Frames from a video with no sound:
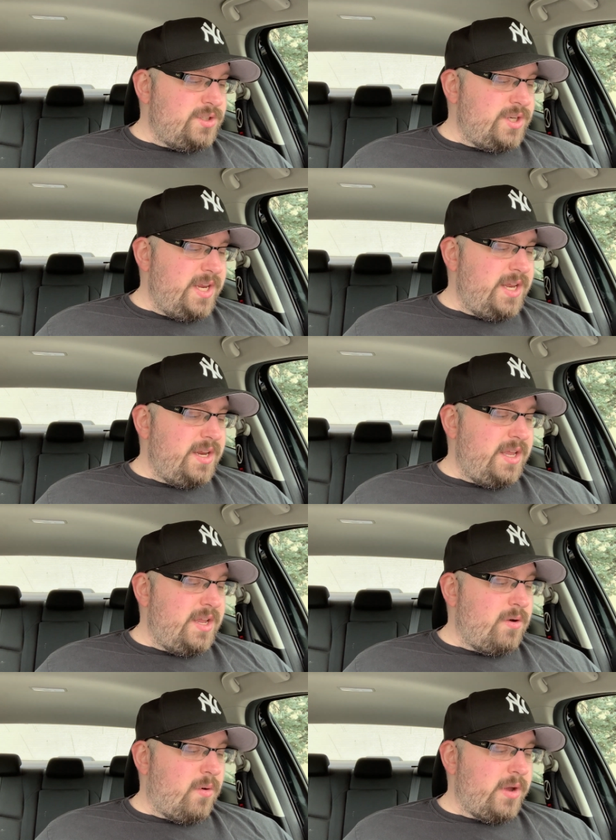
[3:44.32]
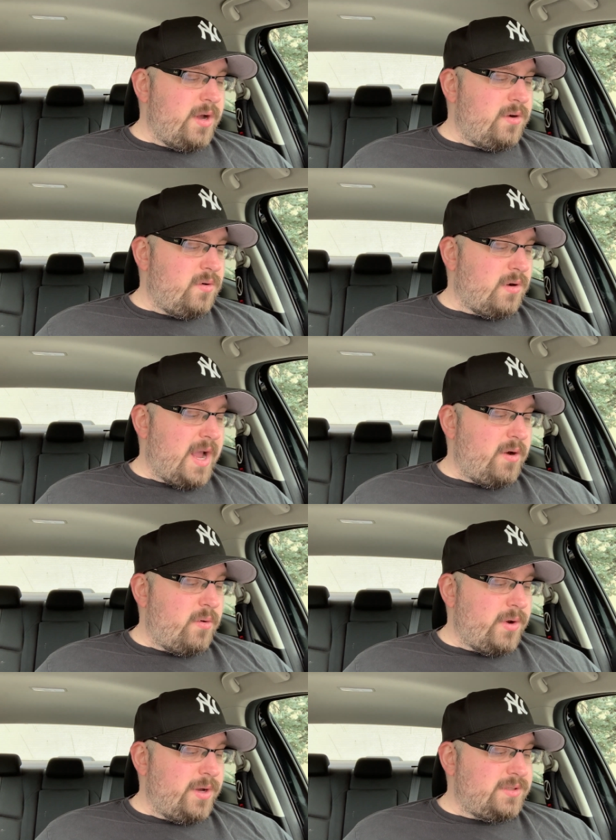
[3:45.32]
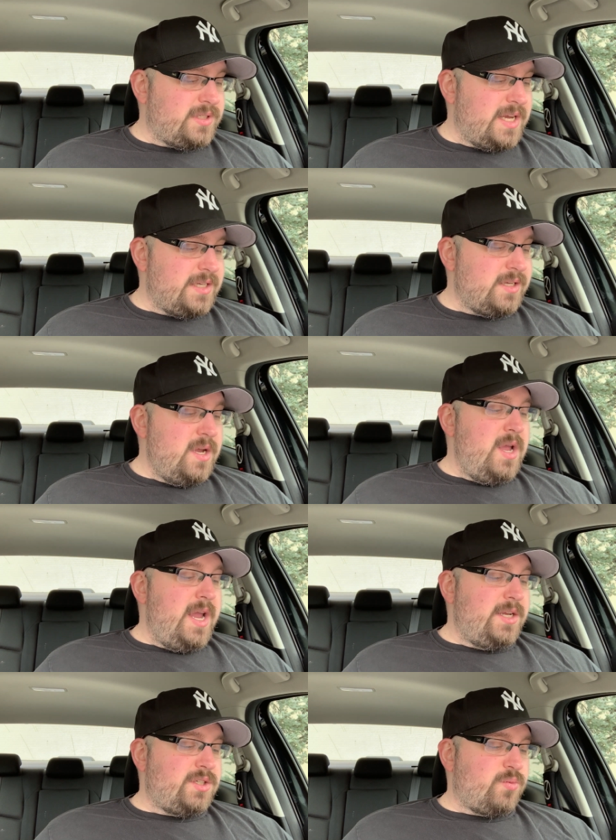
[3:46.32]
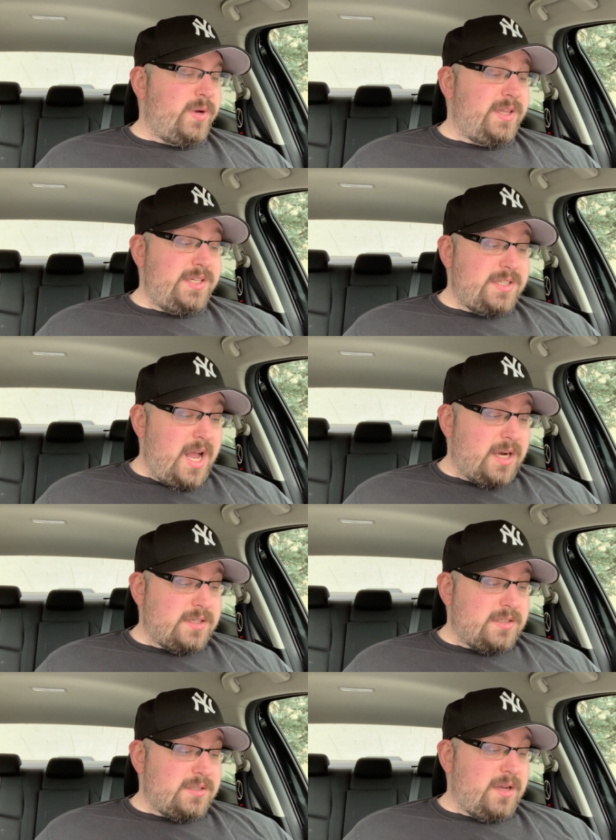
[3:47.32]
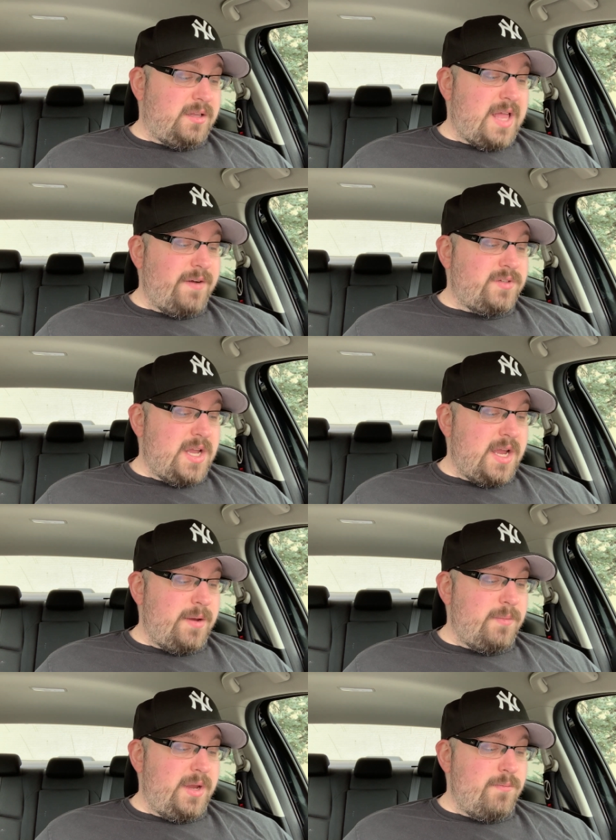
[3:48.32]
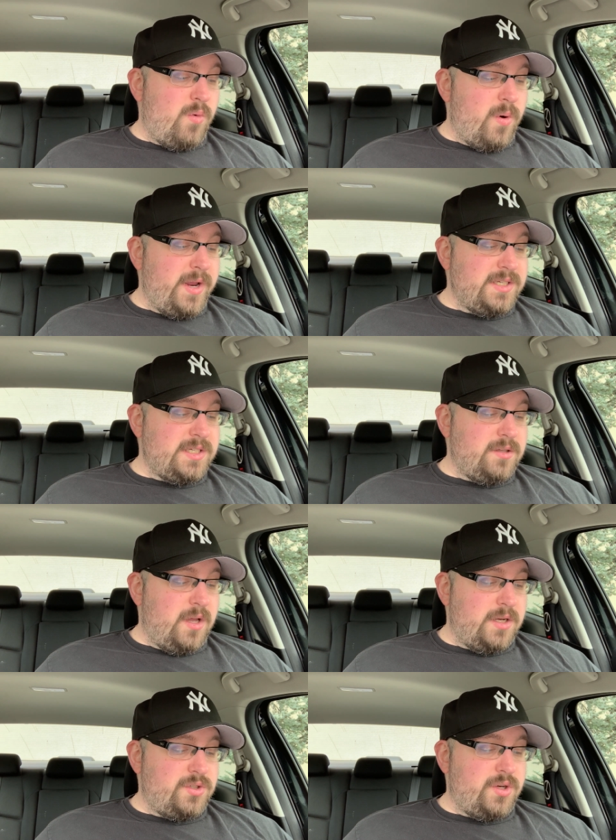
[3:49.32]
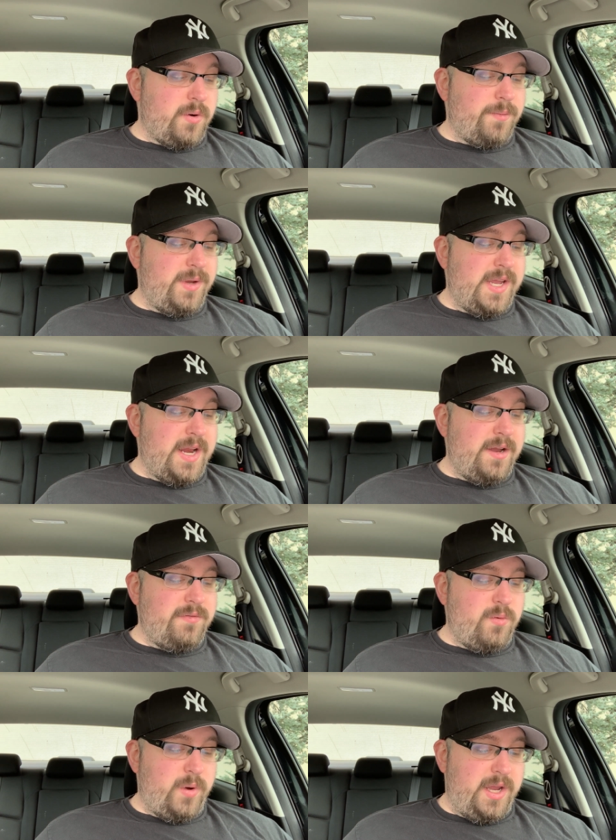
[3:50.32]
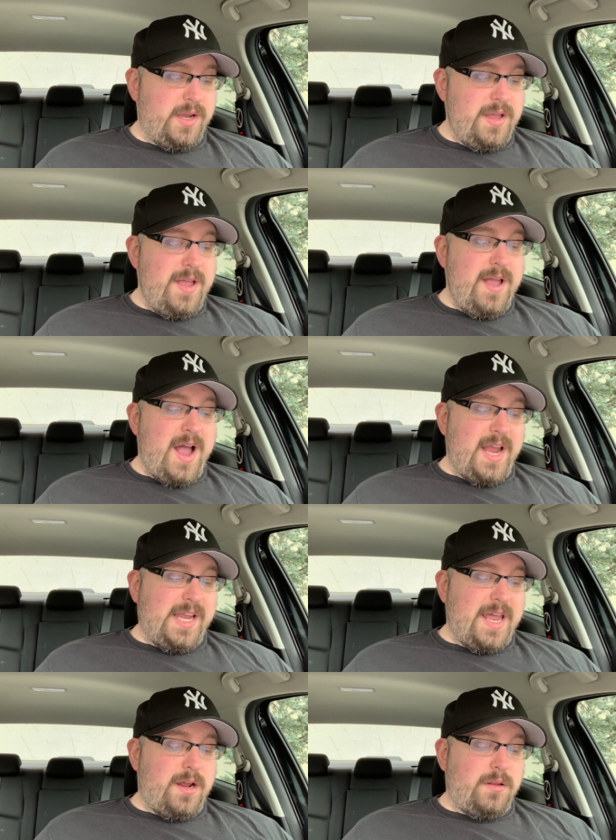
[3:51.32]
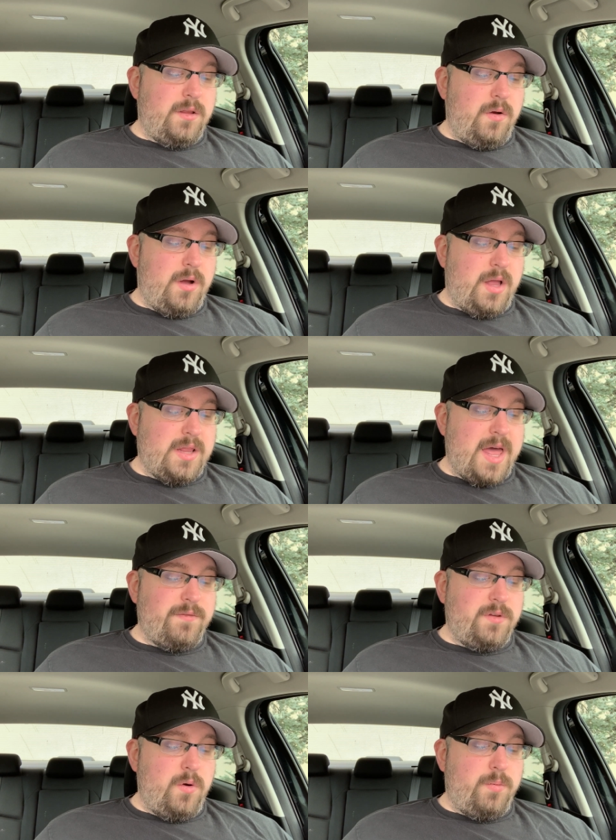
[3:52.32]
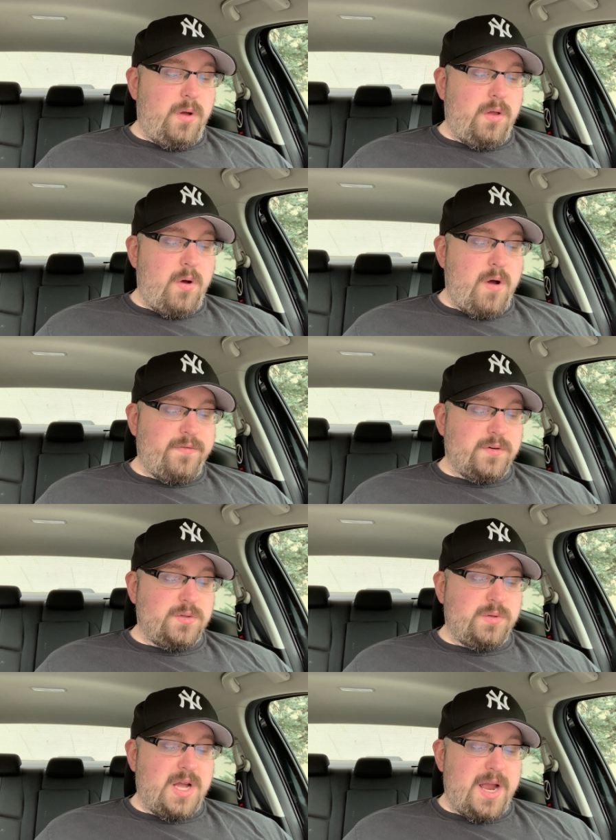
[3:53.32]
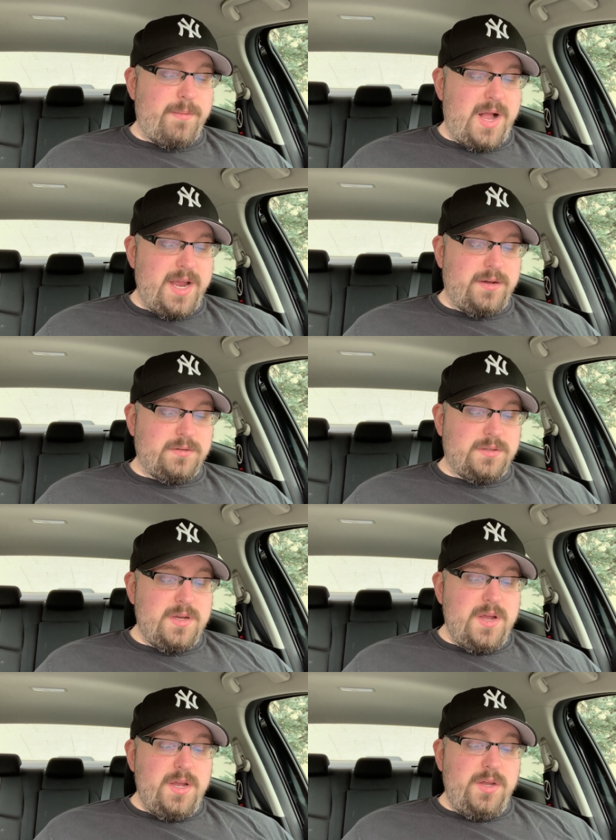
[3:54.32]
Janine Iorio or Iorio says, it just really sucks. A lot of time in mornings and lunch during beginning of the week, I get a, low, a lot of lowball offers with high miles